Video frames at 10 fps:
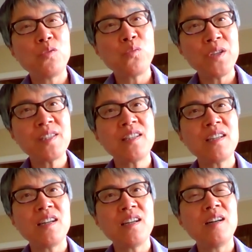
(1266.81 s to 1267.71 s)

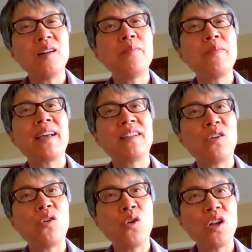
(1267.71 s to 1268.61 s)
wisdom and
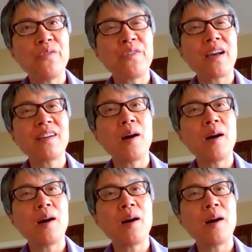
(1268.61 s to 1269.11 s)
all of that